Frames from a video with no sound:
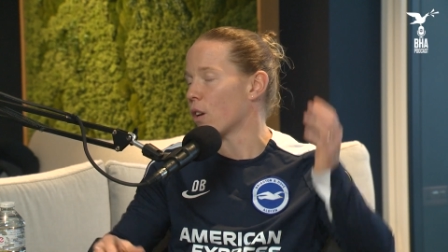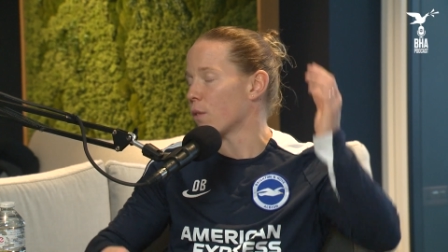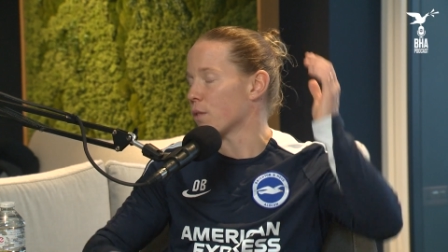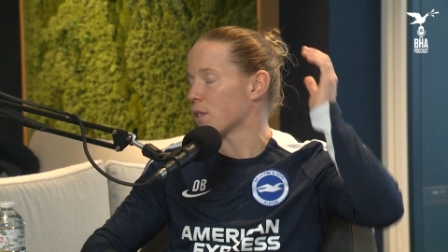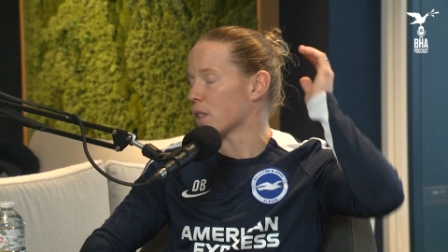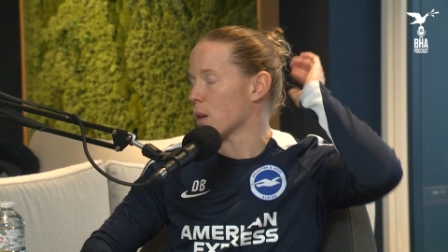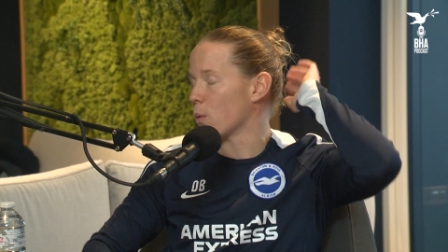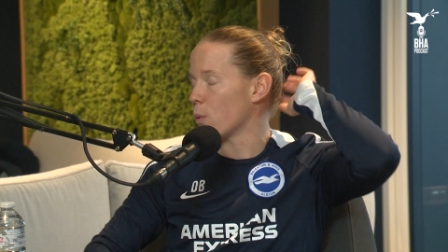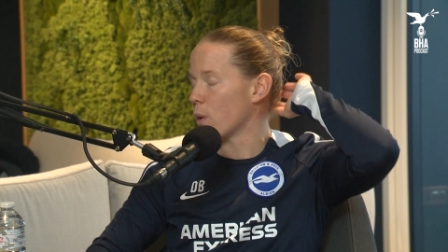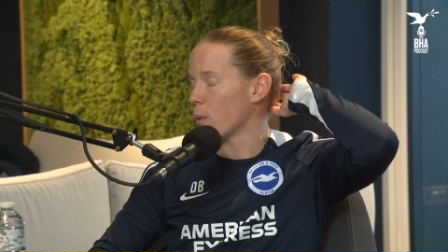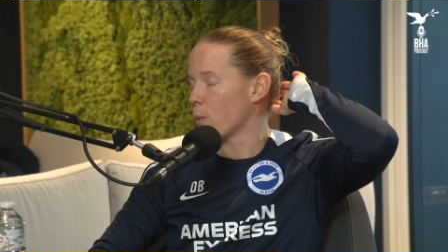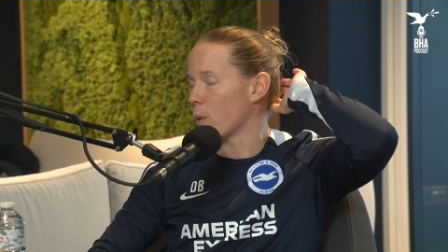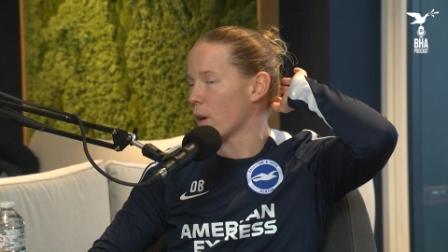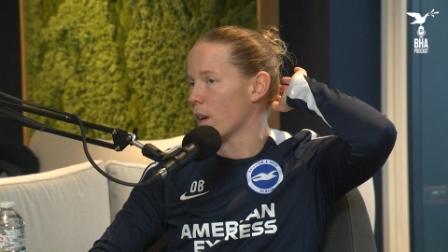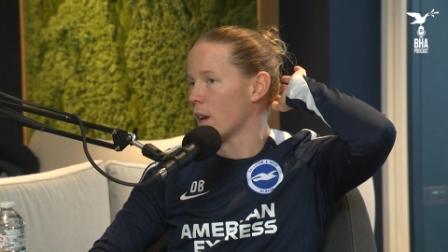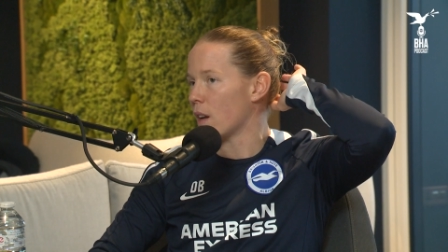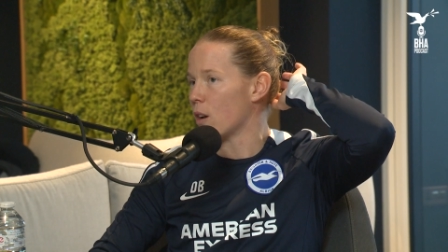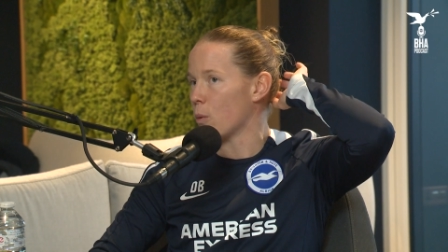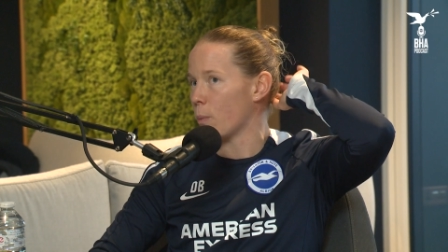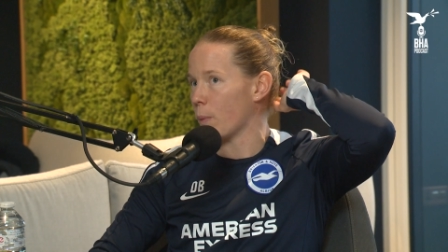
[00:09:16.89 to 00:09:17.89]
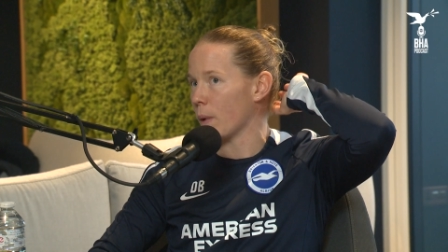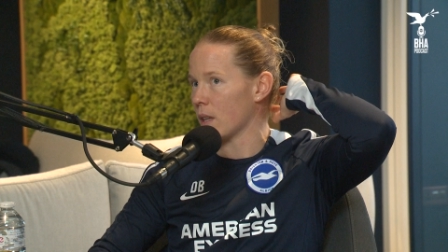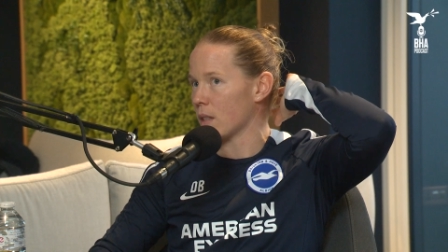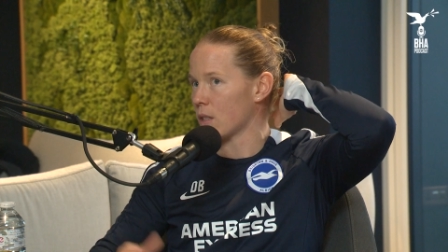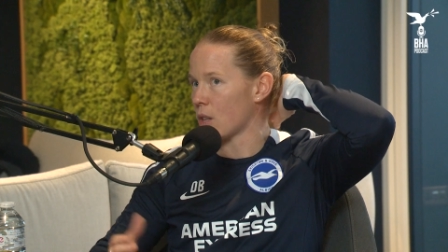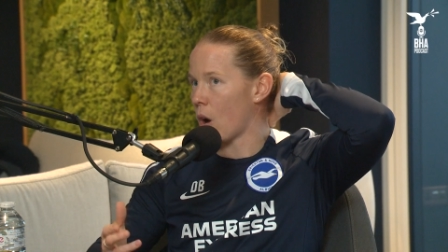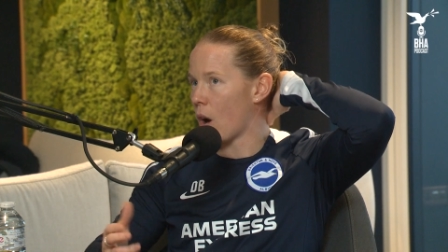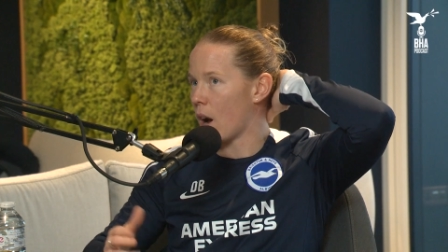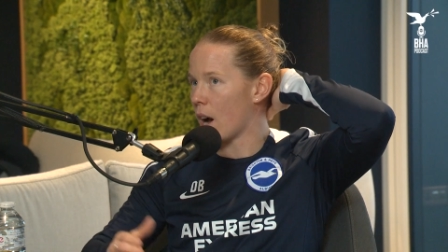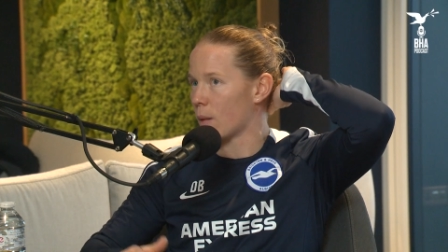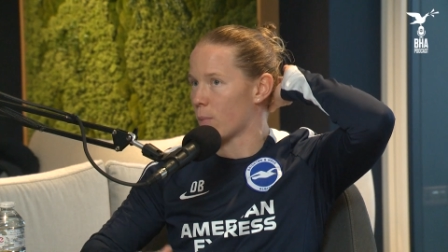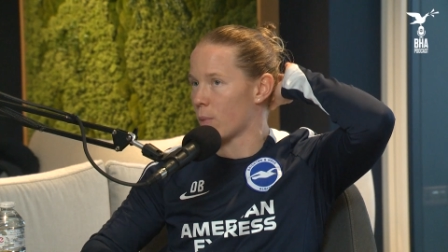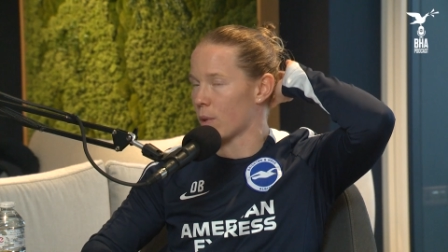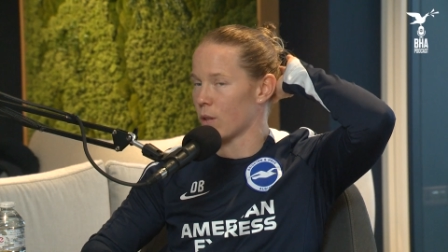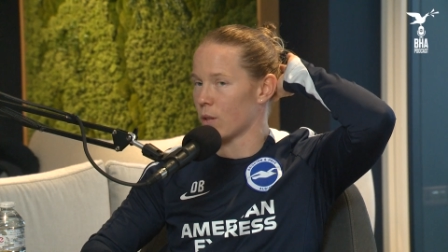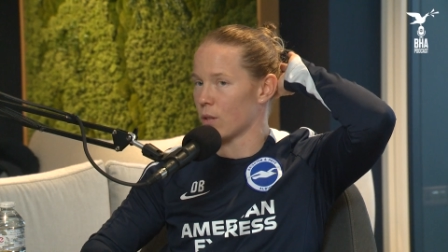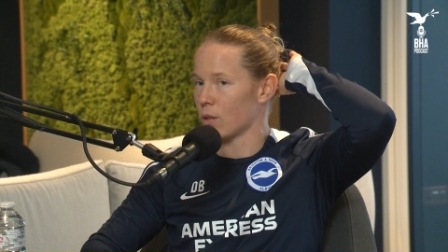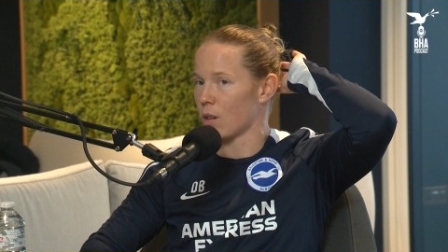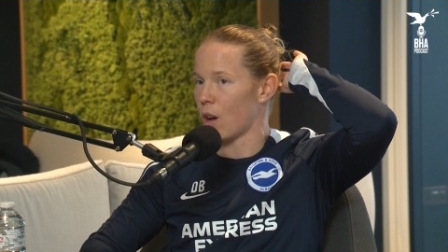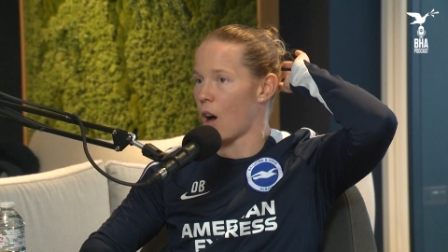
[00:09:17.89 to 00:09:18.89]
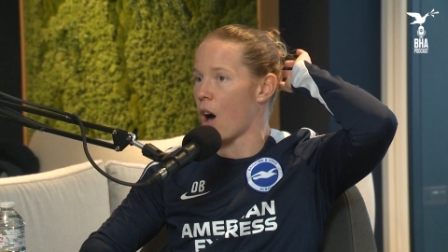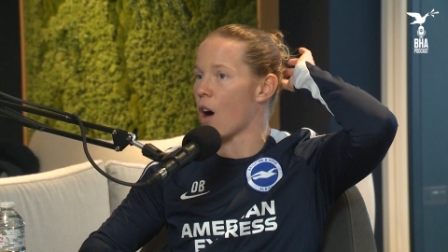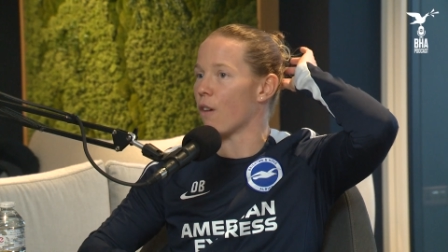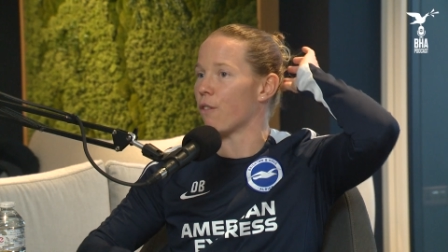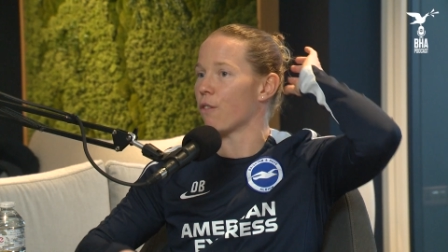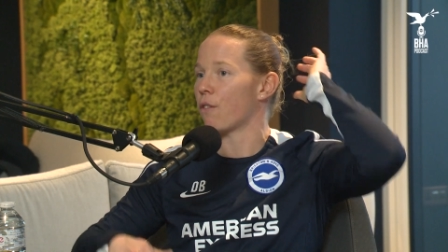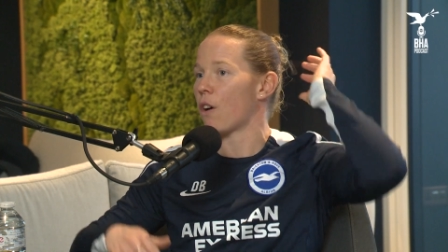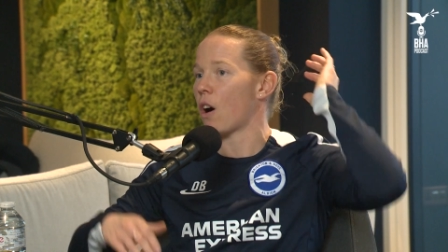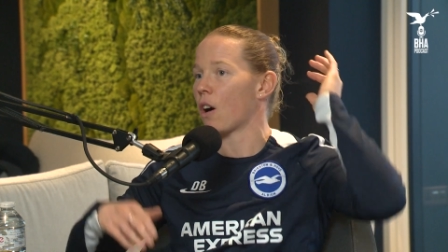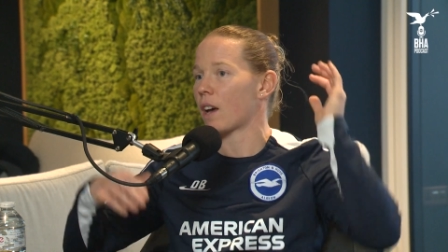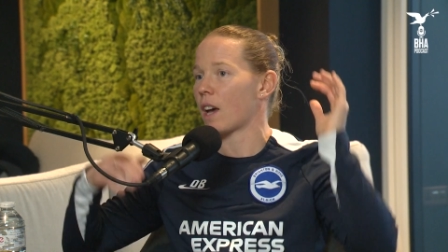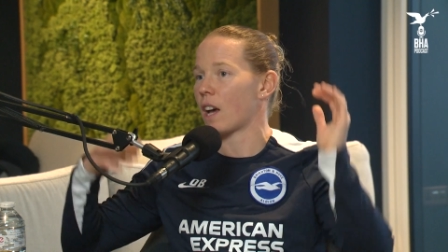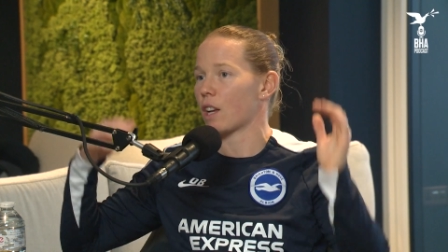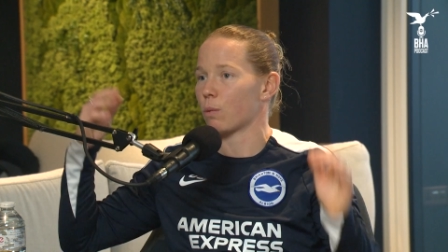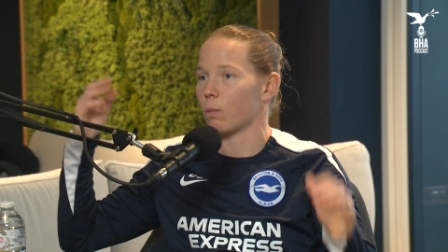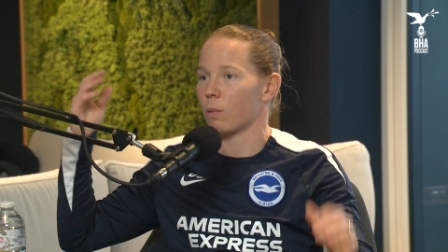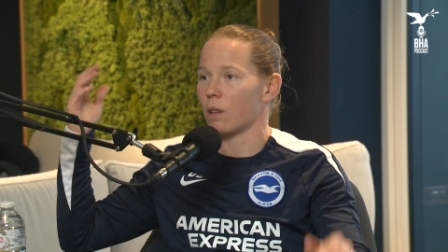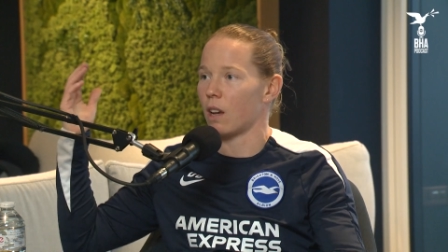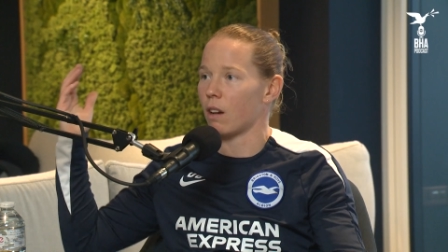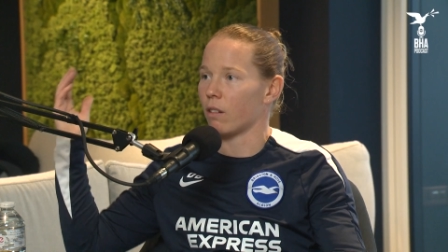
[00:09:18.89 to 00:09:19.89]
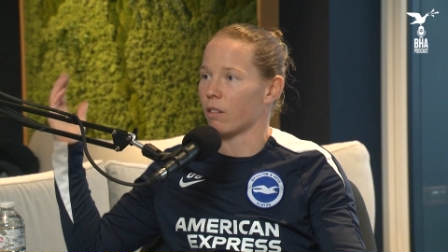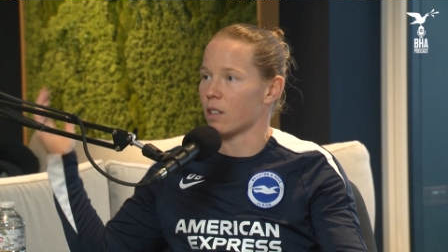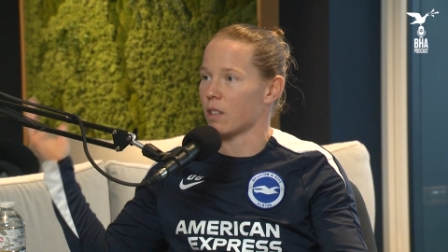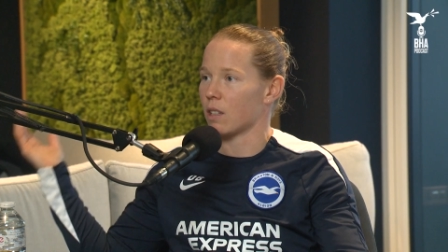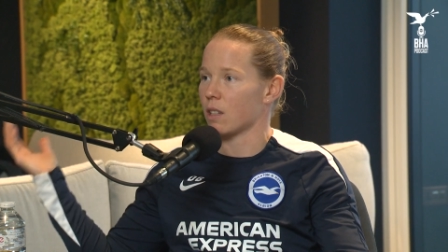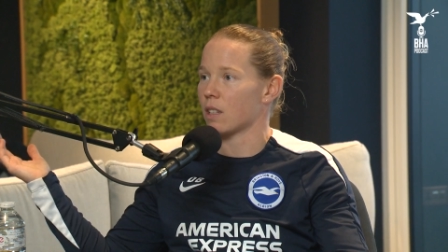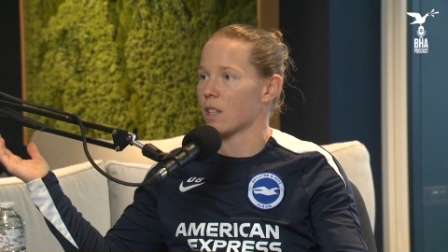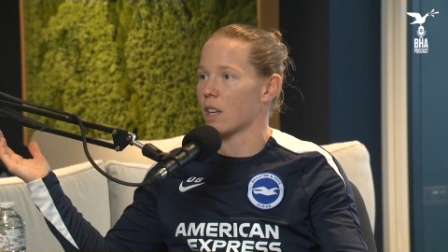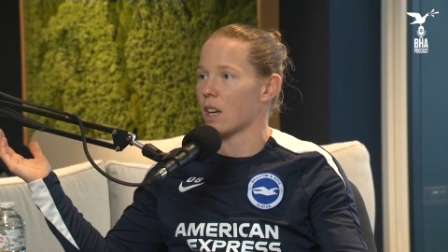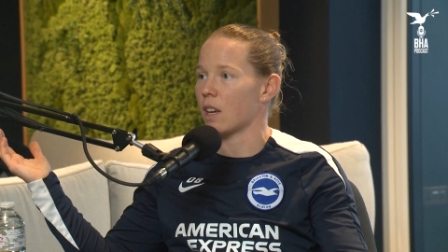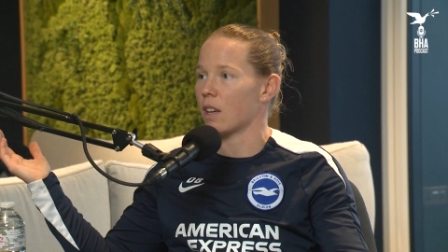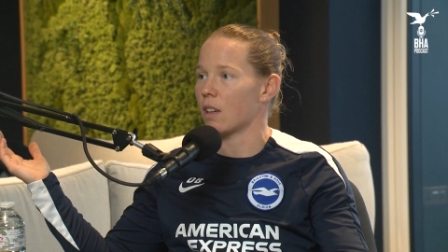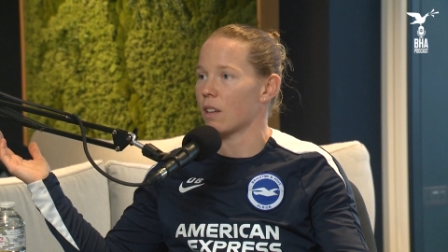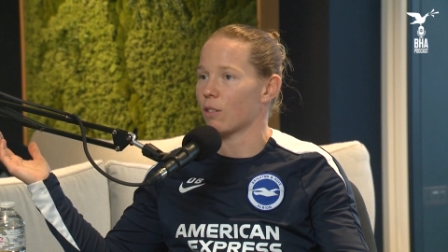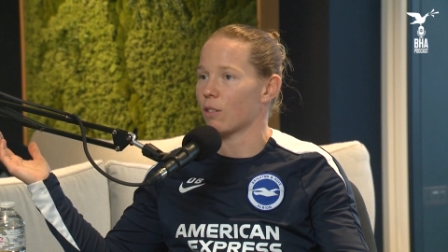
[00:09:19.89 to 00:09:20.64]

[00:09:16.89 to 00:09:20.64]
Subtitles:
Obviously we're a little bit tired because half of our catchment area is the sea,